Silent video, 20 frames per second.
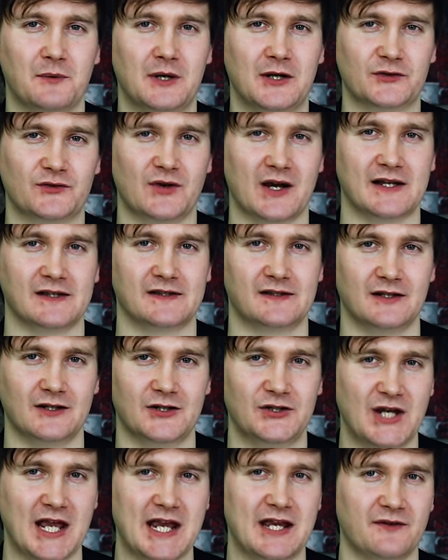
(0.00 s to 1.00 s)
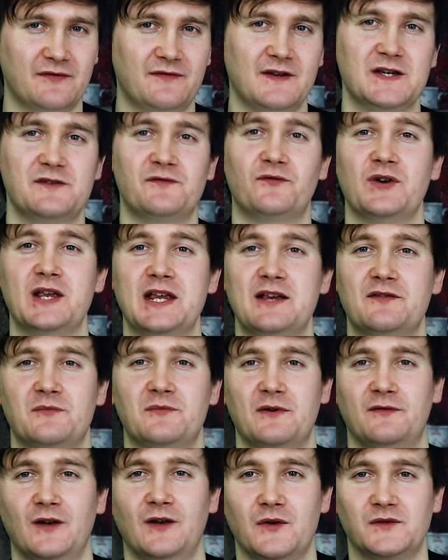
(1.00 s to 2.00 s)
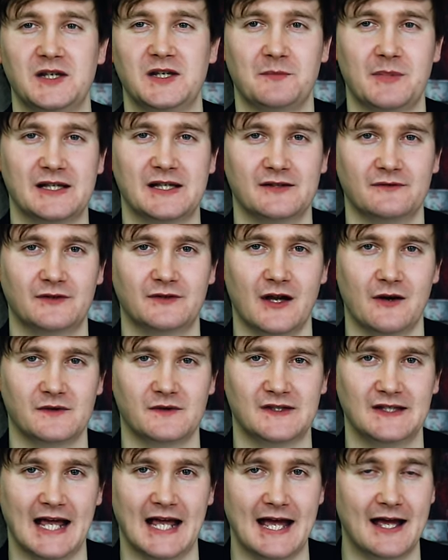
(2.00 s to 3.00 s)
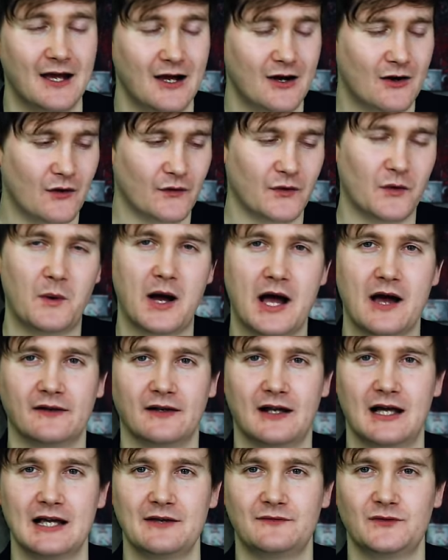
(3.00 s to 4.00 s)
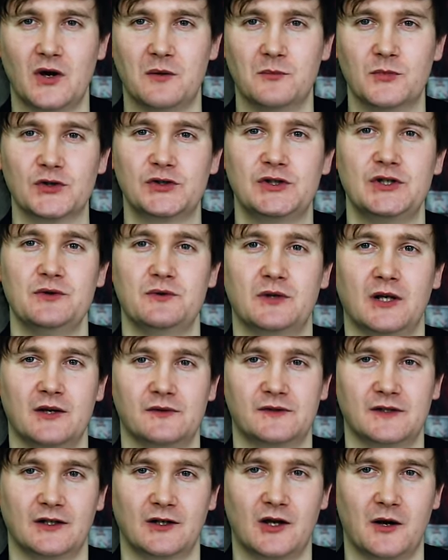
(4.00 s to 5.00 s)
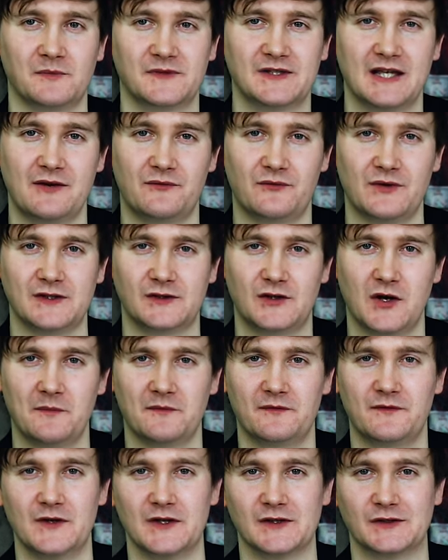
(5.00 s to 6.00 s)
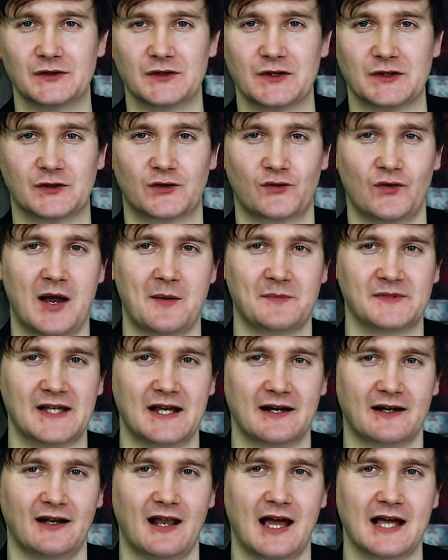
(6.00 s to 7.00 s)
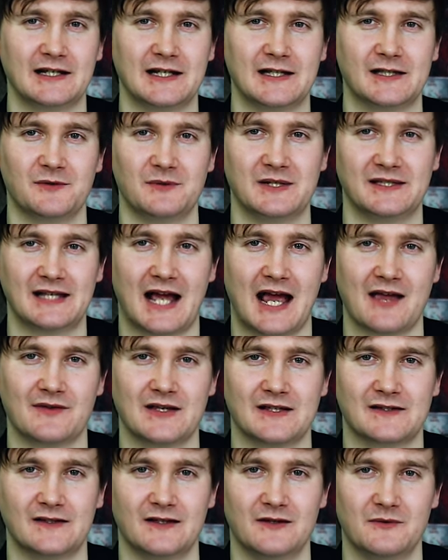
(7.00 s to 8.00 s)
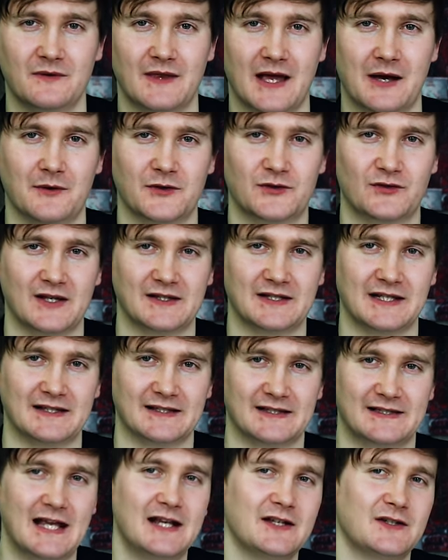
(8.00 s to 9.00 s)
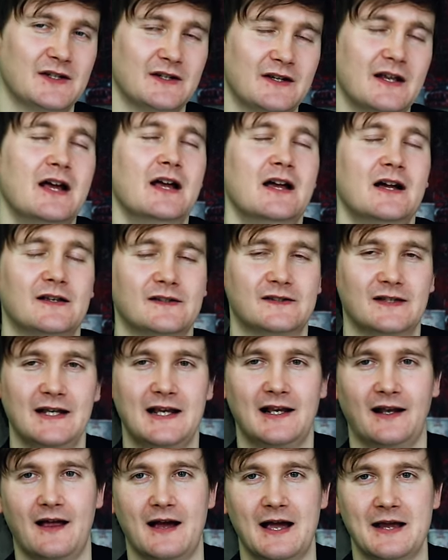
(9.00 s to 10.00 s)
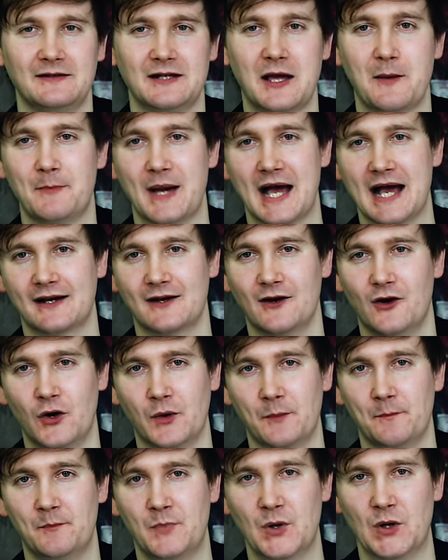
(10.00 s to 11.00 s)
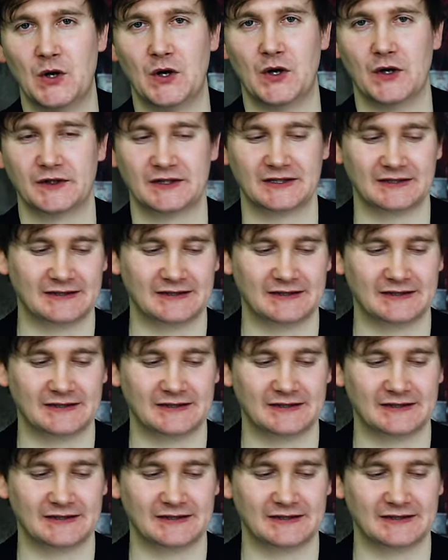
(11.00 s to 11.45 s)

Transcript: while trying to shake a fish free from a floating bit of ghost net. Other wildlife got much too close to Lecomte for his comfort, such as crabs that climbed into his diving suit without attracting his attention until he climbed back on board.